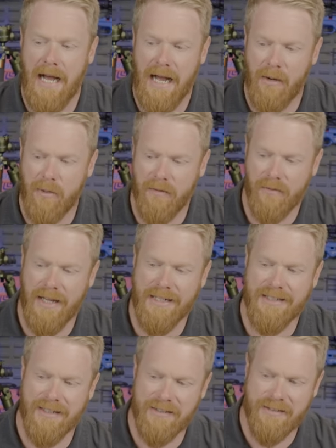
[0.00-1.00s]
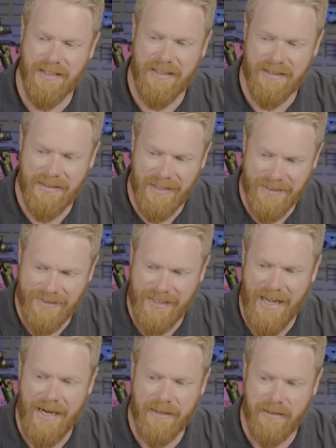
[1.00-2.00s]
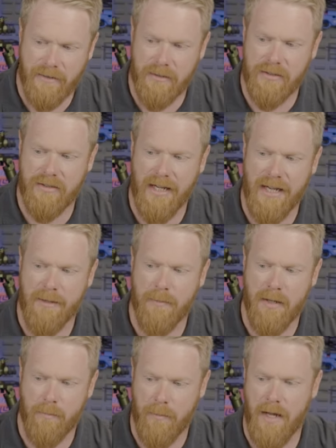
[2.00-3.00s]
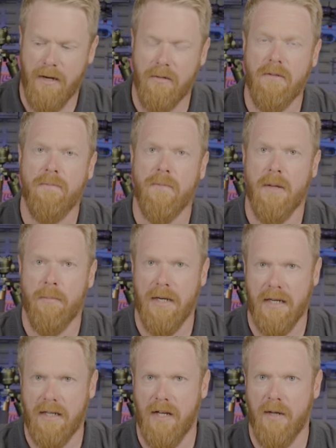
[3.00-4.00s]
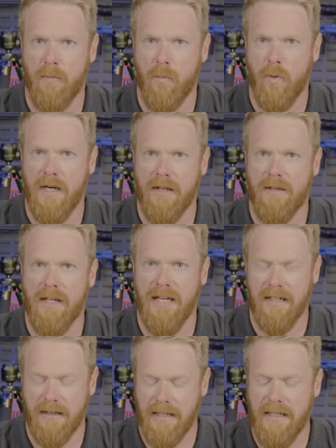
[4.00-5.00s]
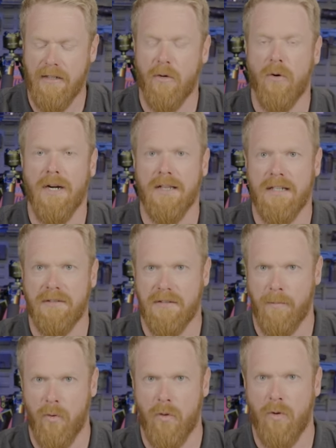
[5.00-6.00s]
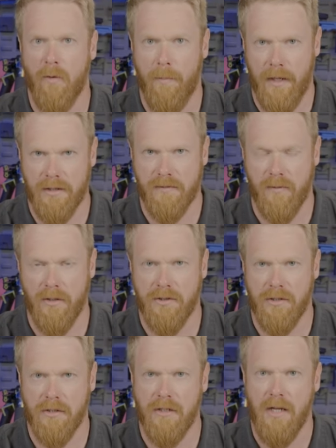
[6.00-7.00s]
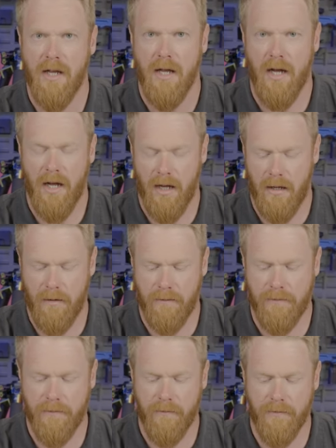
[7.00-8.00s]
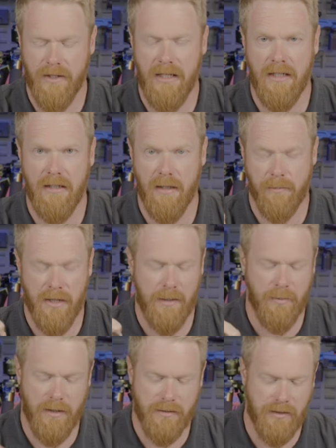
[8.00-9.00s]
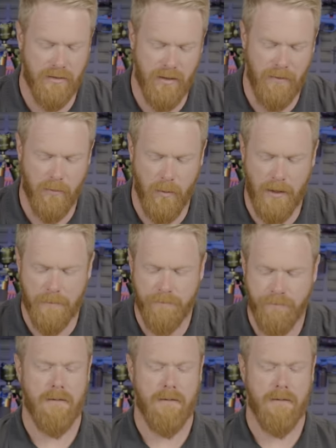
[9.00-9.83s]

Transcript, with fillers: I would have liked to have seen this exact same model, but it come with an elite or at least a more robust version of the applied ballistic software.